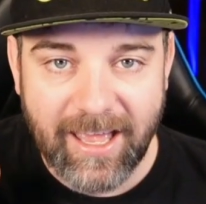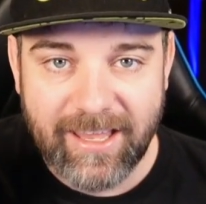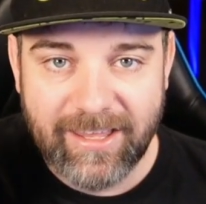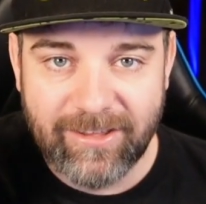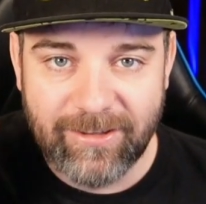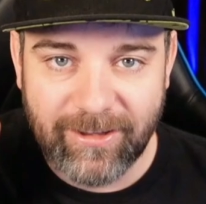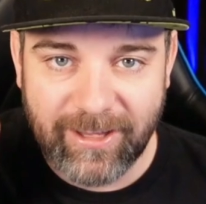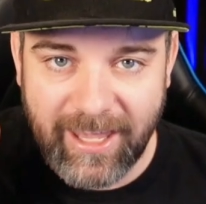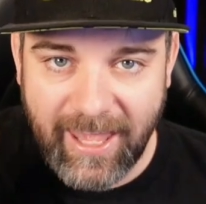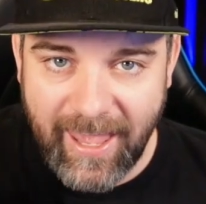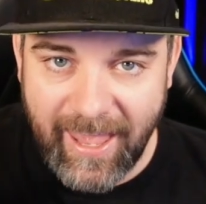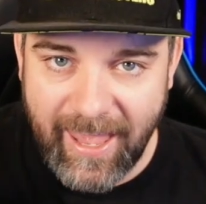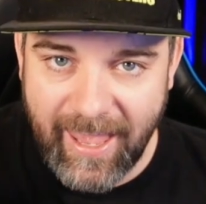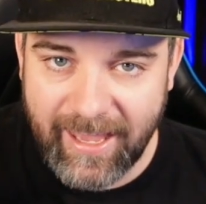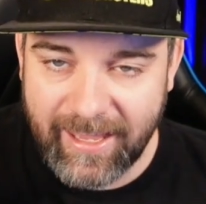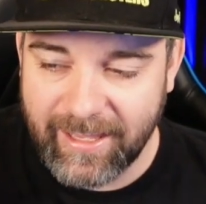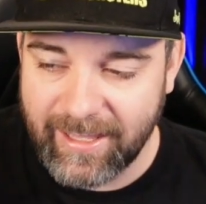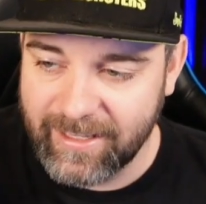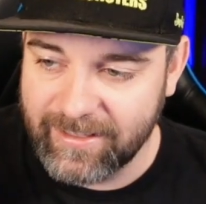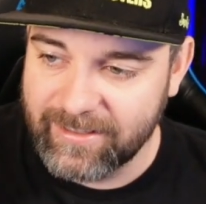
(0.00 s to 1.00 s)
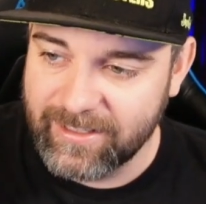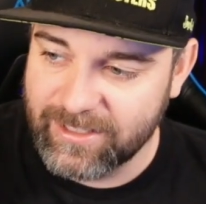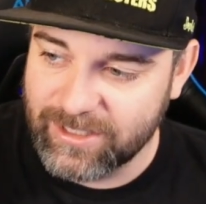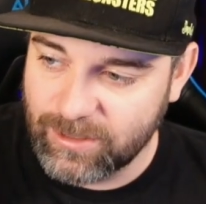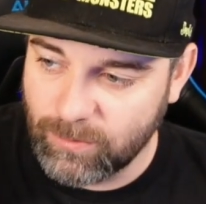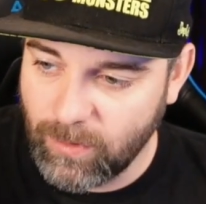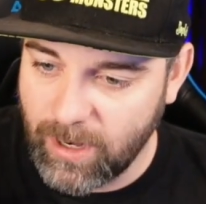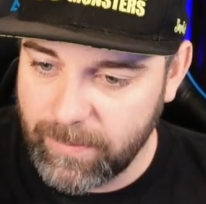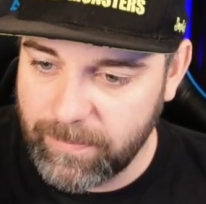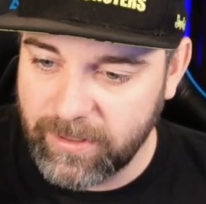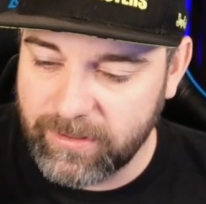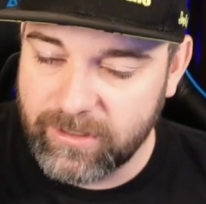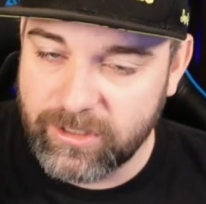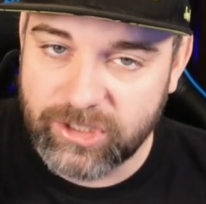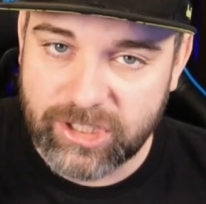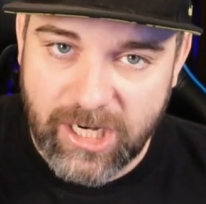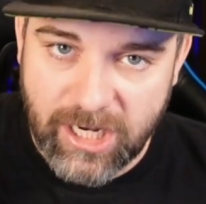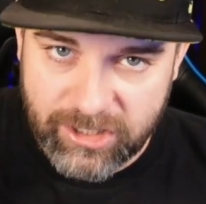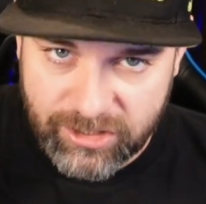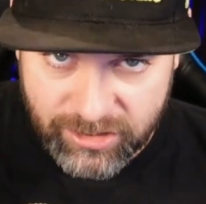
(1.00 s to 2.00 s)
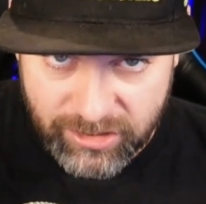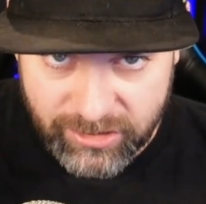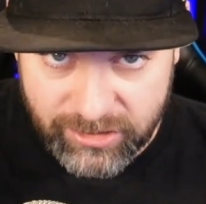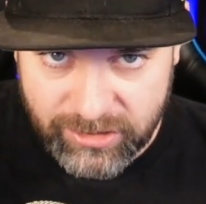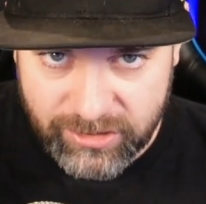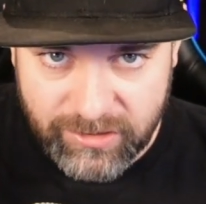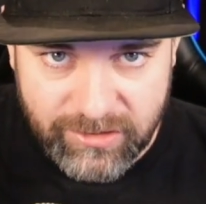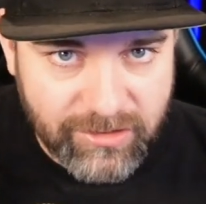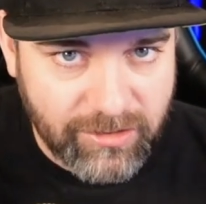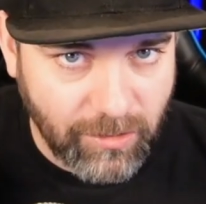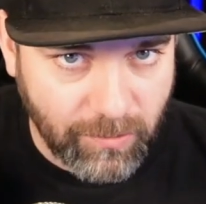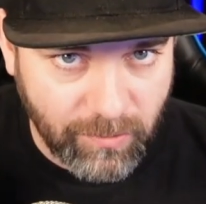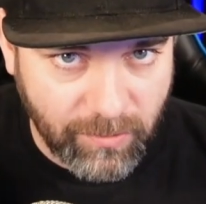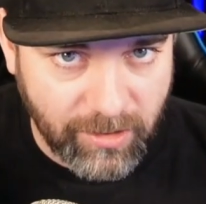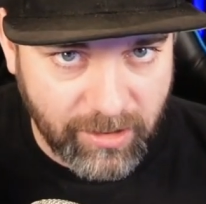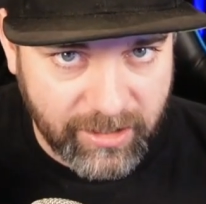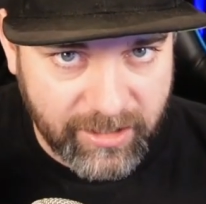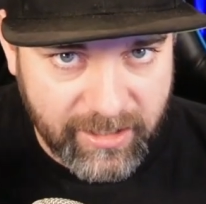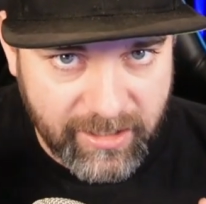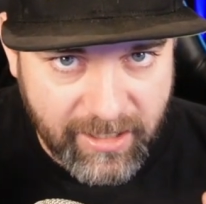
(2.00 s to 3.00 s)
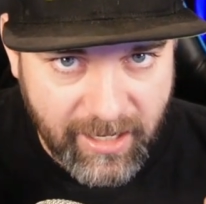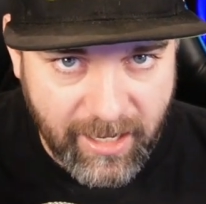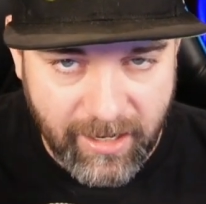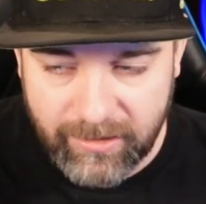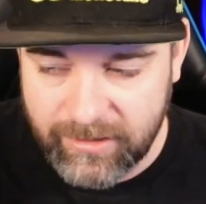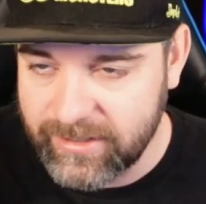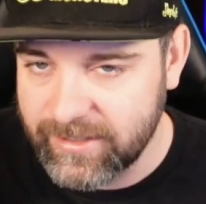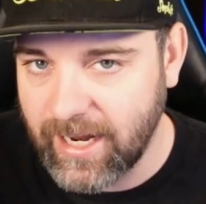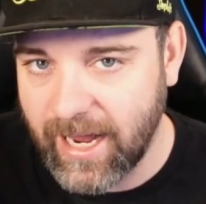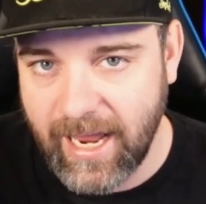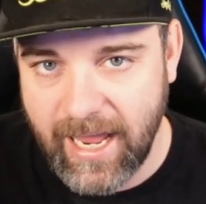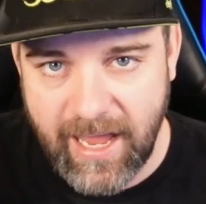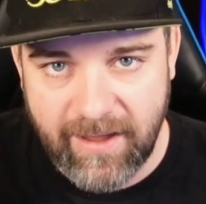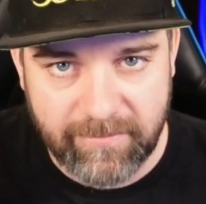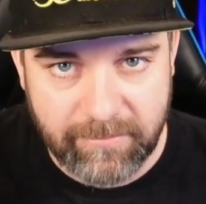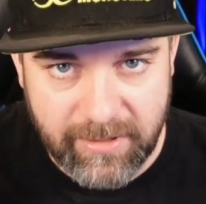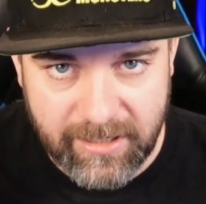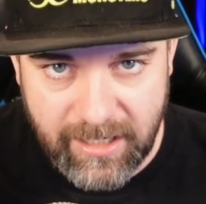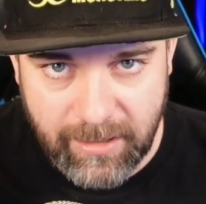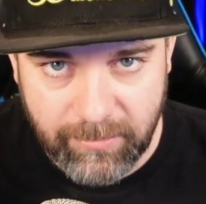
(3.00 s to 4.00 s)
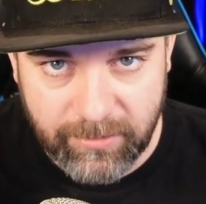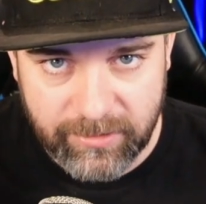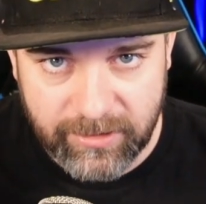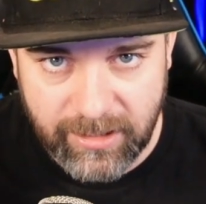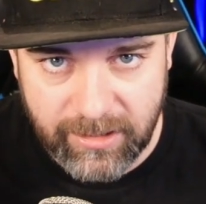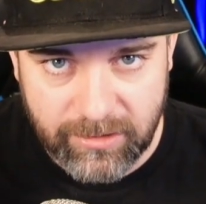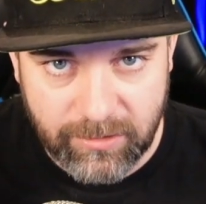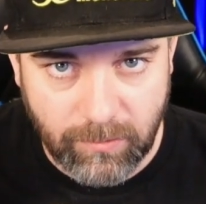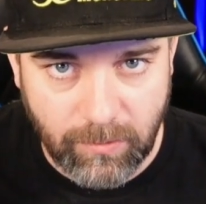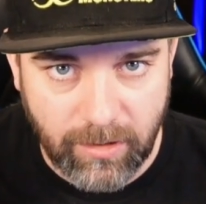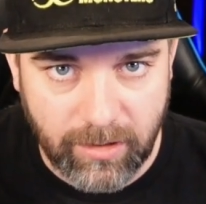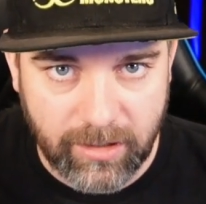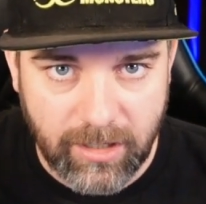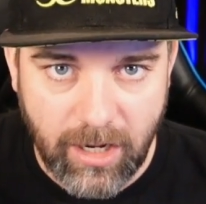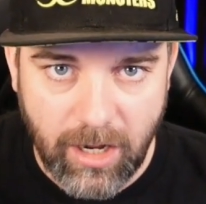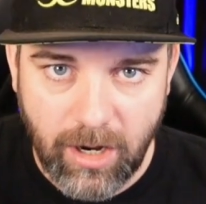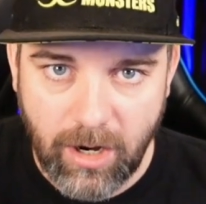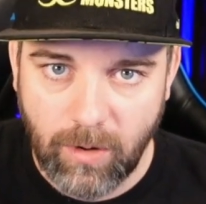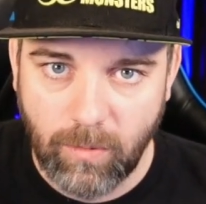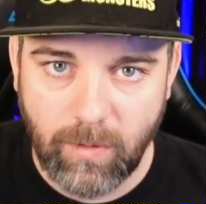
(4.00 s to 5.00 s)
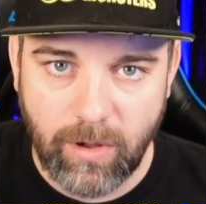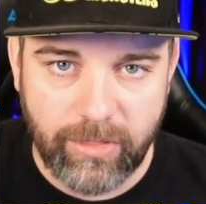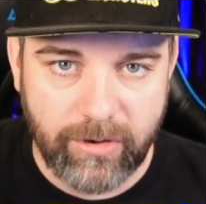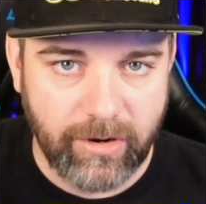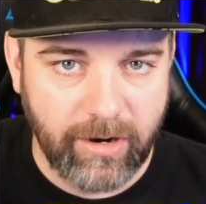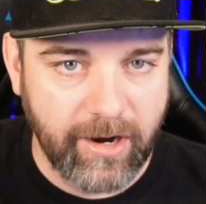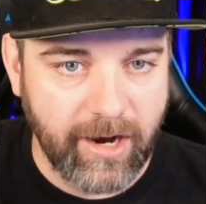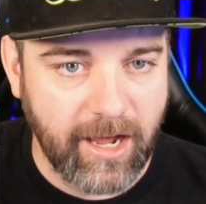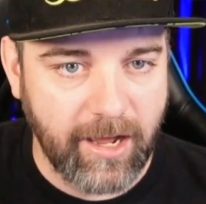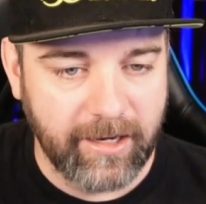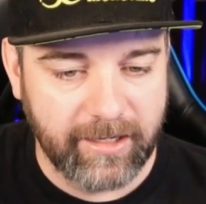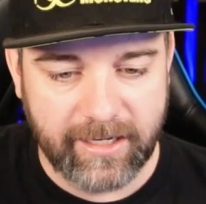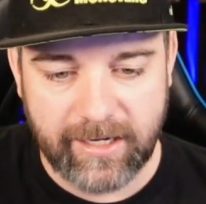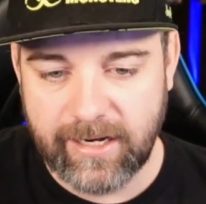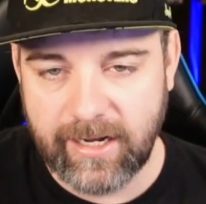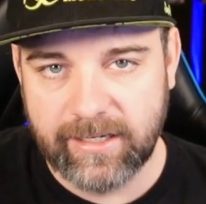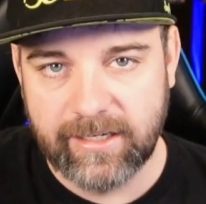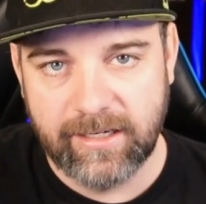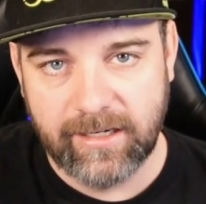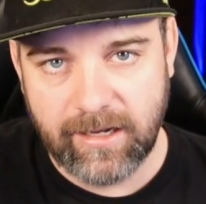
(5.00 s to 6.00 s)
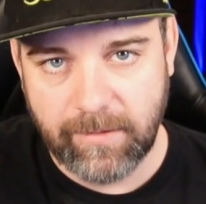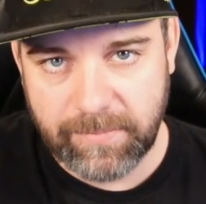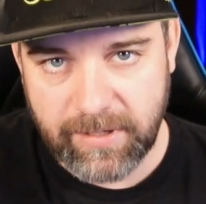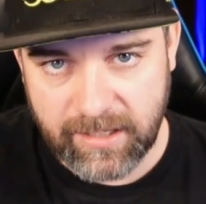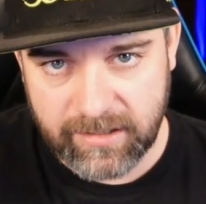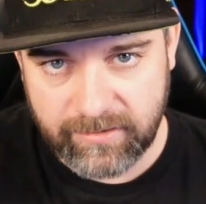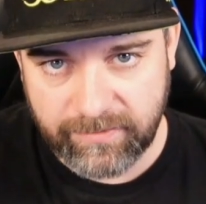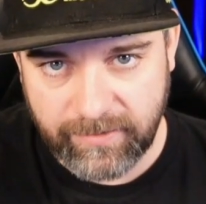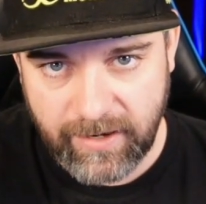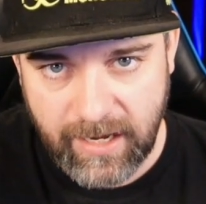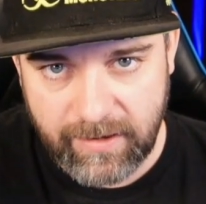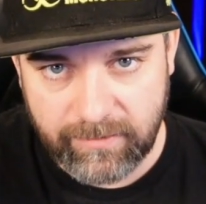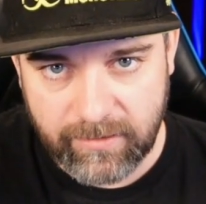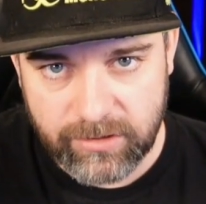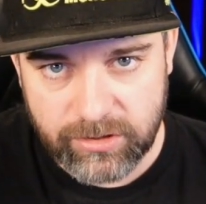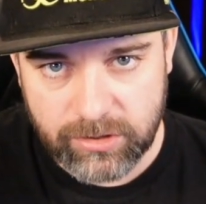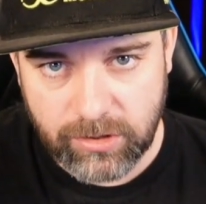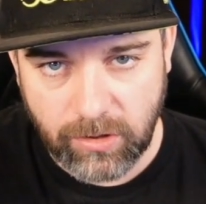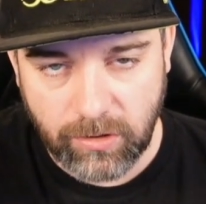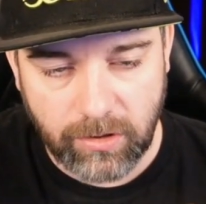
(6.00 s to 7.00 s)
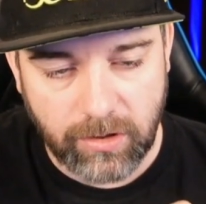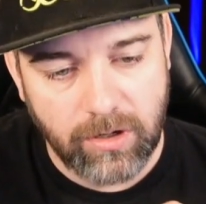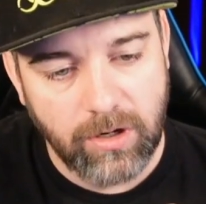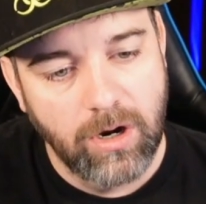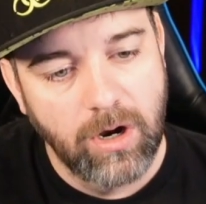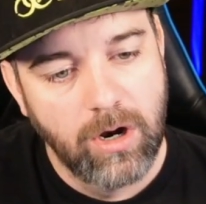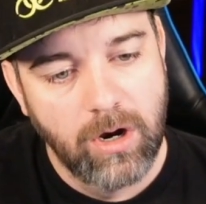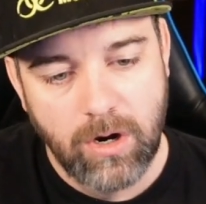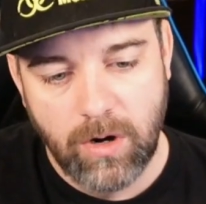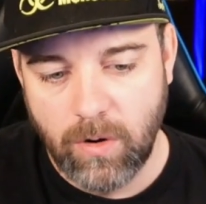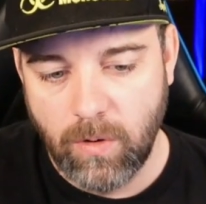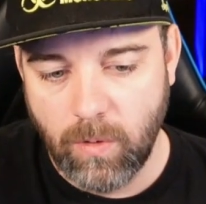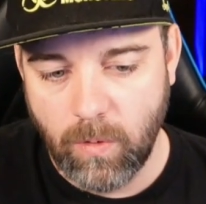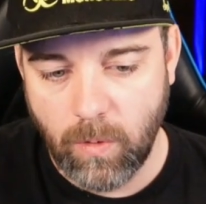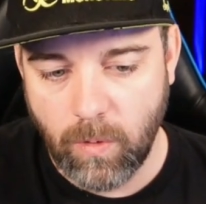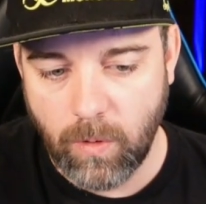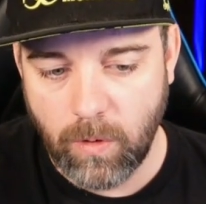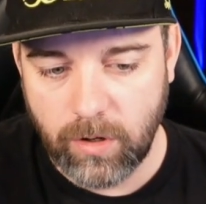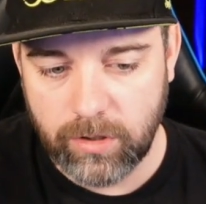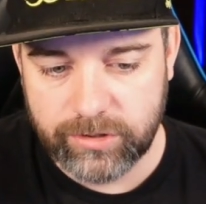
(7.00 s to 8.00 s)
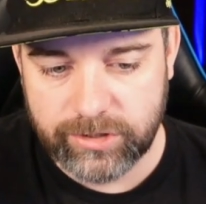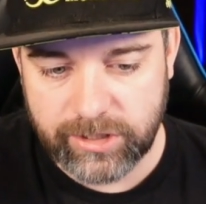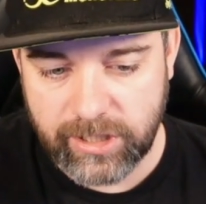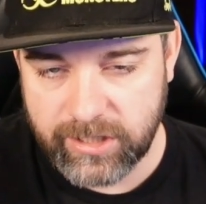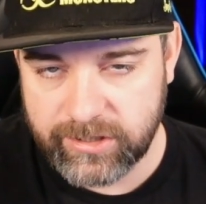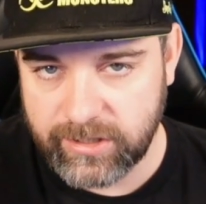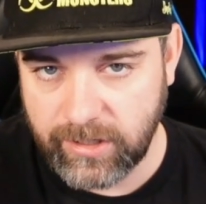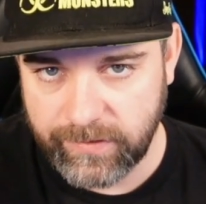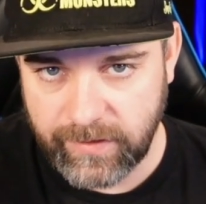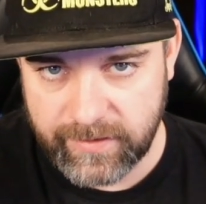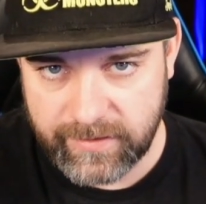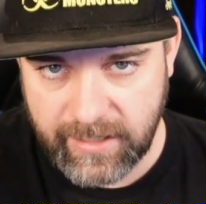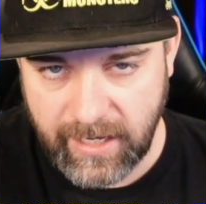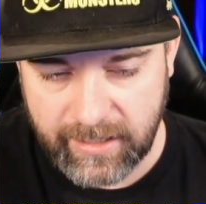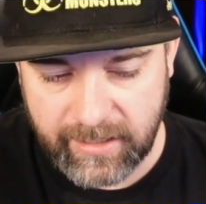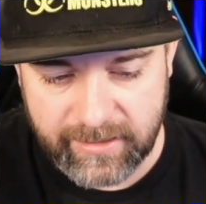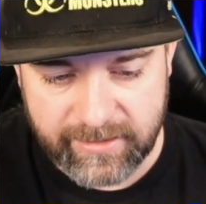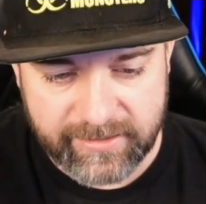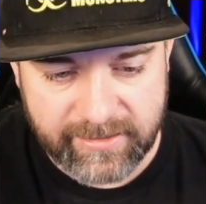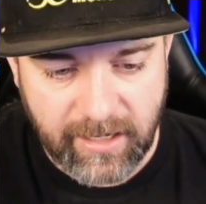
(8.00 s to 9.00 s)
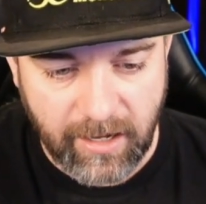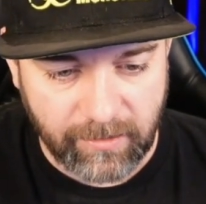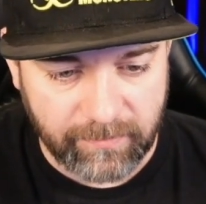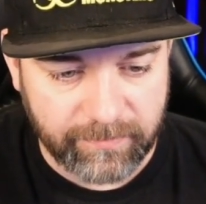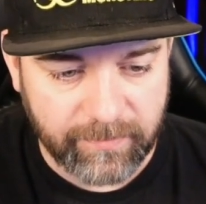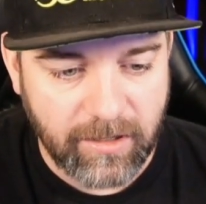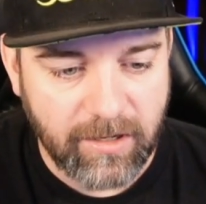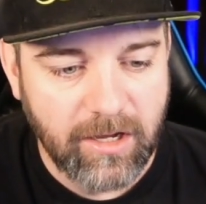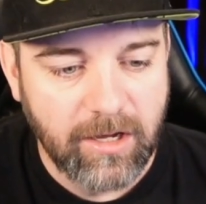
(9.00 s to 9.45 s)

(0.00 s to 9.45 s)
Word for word: You can't get the swiping, the gestures to work yet. At least I haven't been able to get it to work, whether or not connecting a PS5 controller or just on the deck itself.